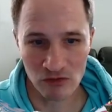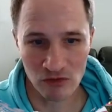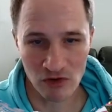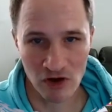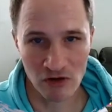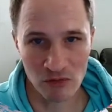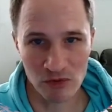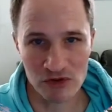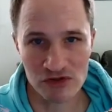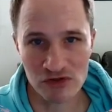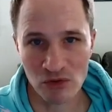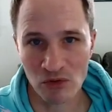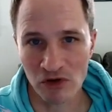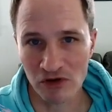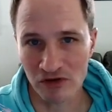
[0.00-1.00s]
a
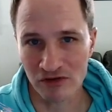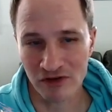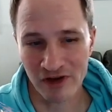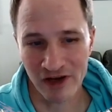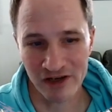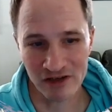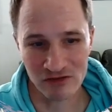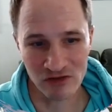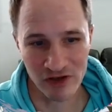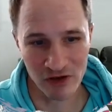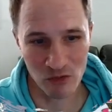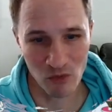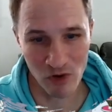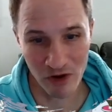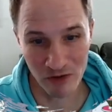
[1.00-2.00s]
resort, kind of like
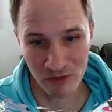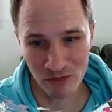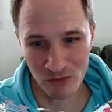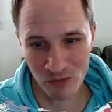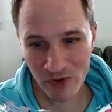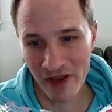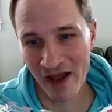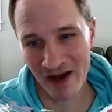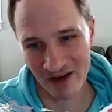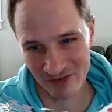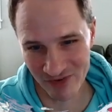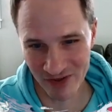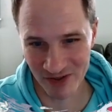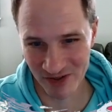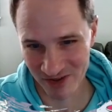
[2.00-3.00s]
what we have
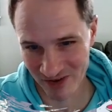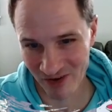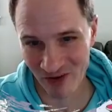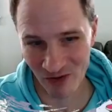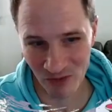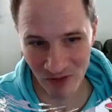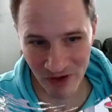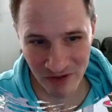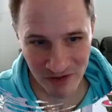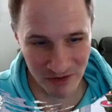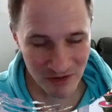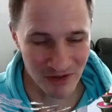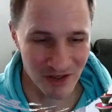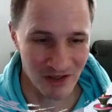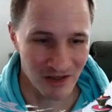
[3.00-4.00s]
here in Colorado.
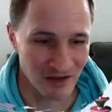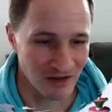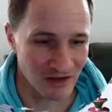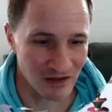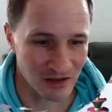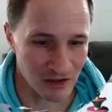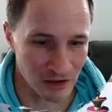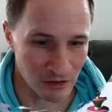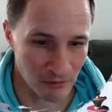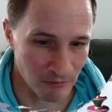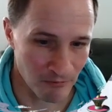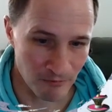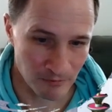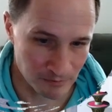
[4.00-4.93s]
Um,